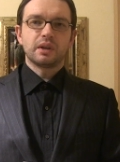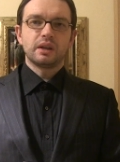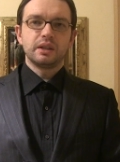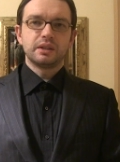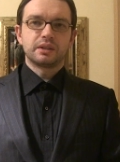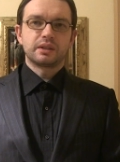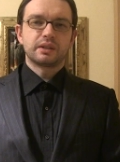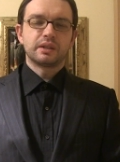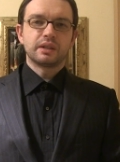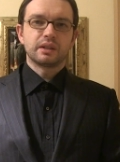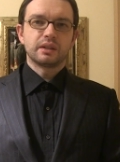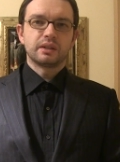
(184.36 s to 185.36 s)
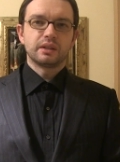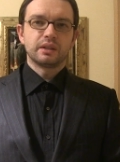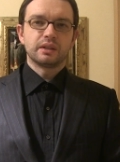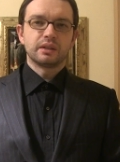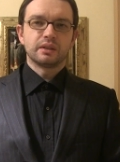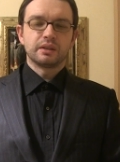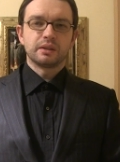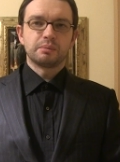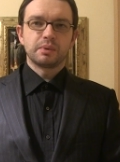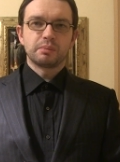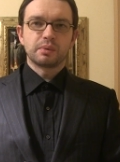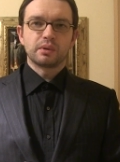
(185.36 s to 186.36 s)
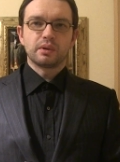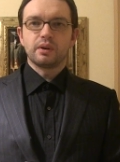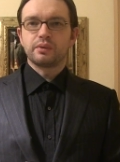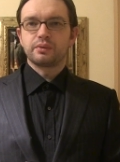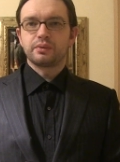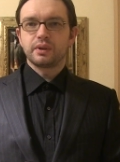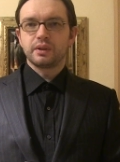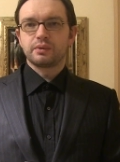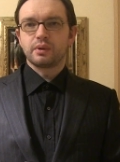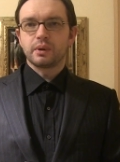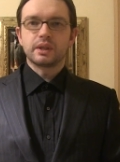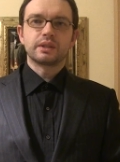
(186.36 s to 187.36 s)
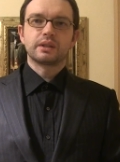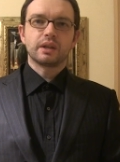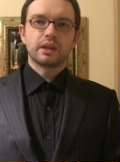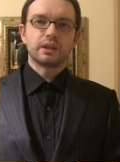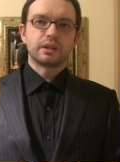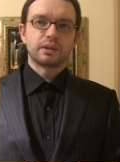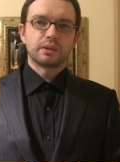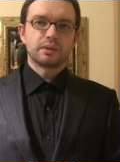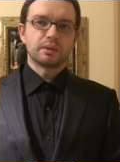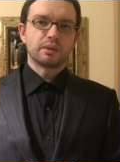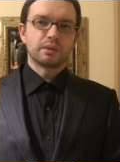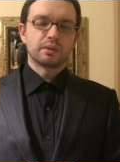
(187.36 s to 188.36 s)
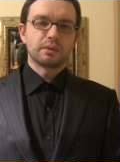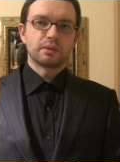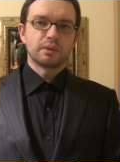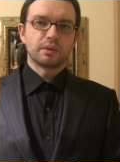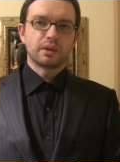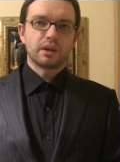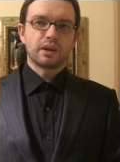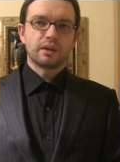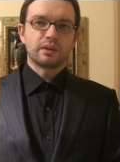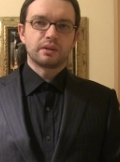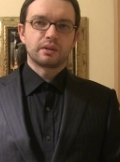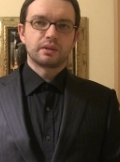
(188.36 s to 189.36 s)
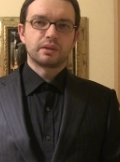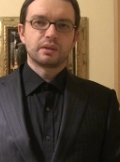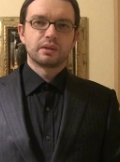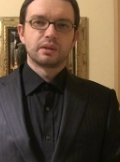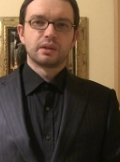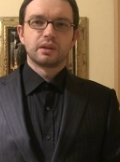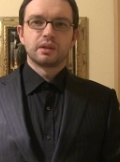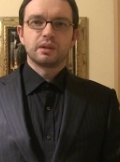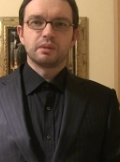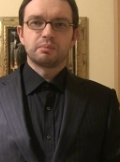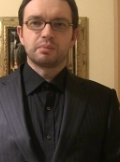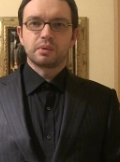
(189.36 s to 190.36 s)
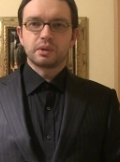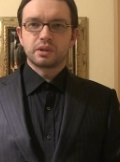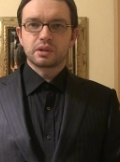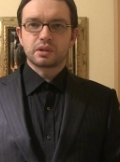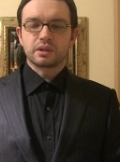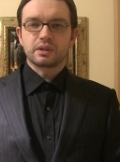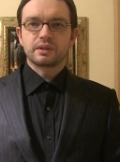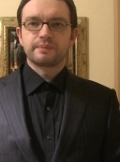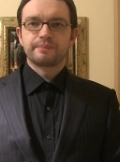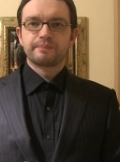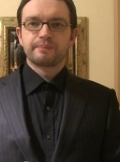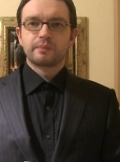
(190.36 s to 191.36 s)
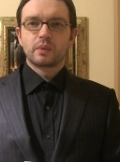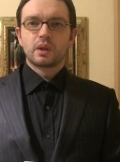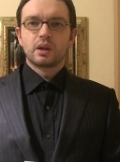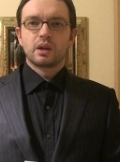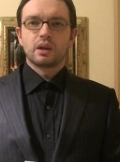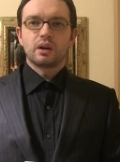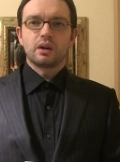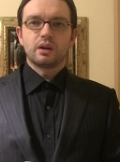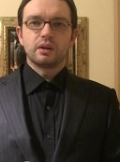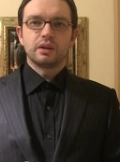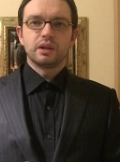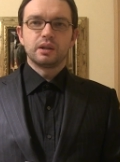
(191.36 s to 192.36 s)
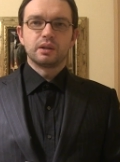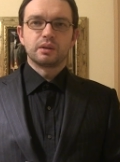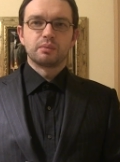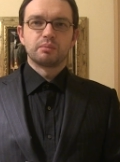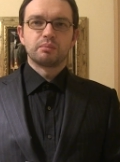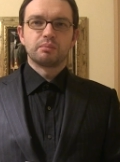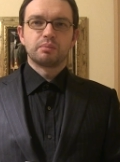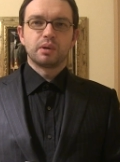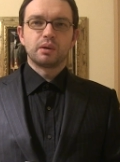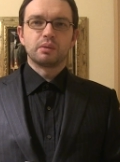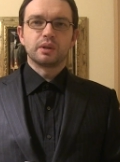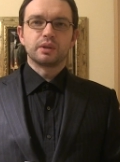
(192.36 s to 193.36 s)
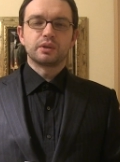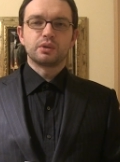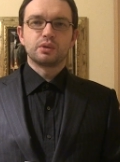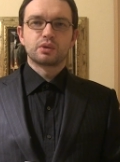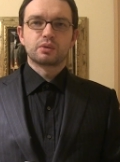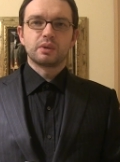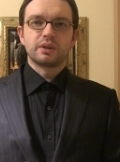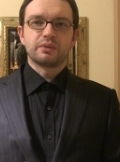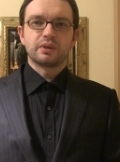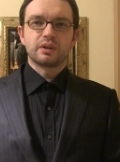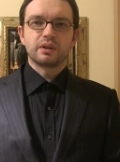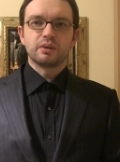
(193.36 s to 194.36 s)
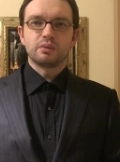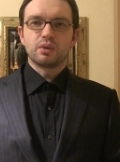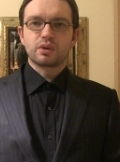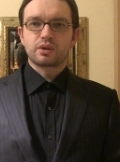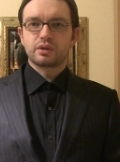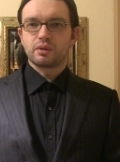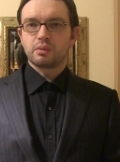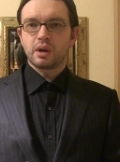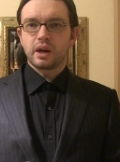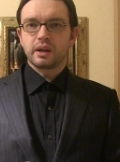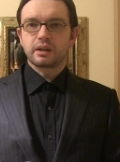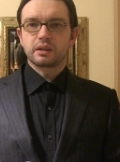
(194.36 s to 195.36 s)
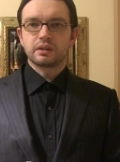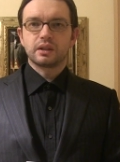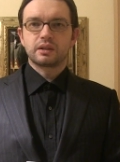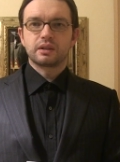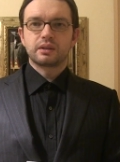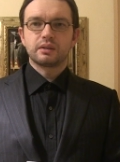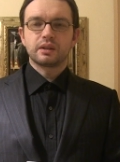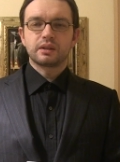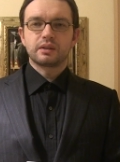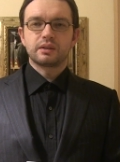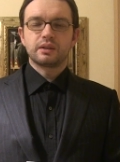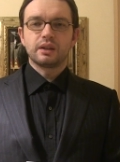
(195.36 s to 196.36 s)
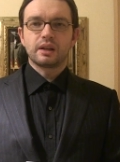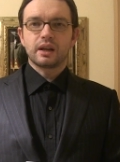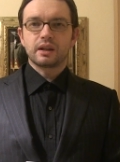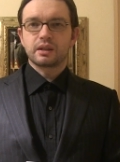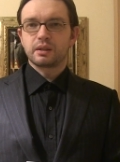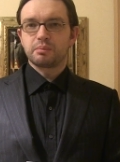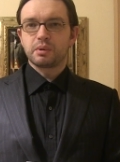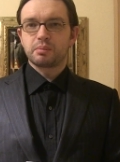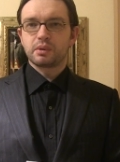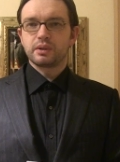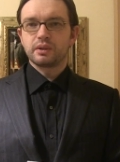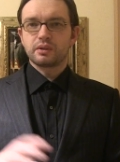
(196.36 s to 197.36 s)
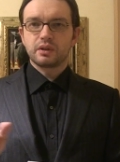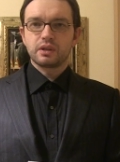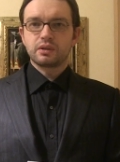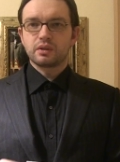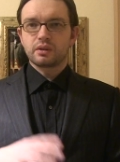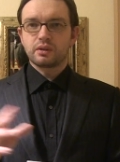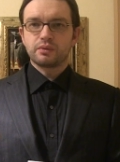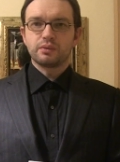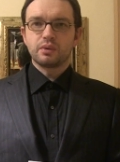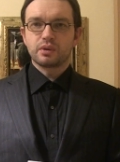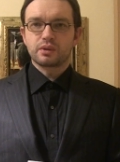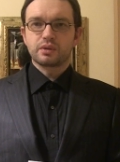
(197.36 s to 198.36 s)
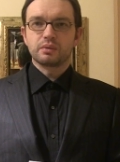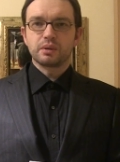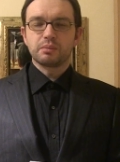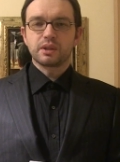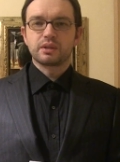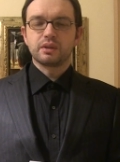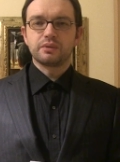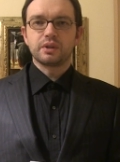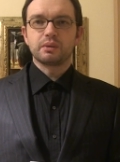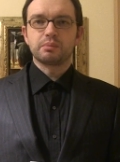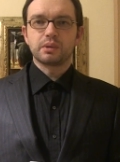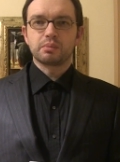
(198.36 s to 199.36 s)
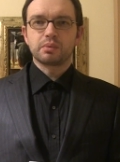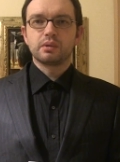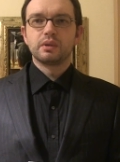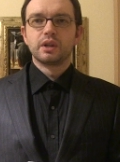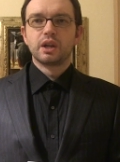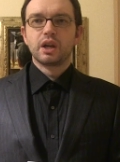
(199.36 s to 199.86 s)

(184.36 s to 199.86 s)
elites, the the the people of influence and uh, and politicians in Poland usually very Warsaw-like. That that like the people in the region of Warsaw, the Mazovian people,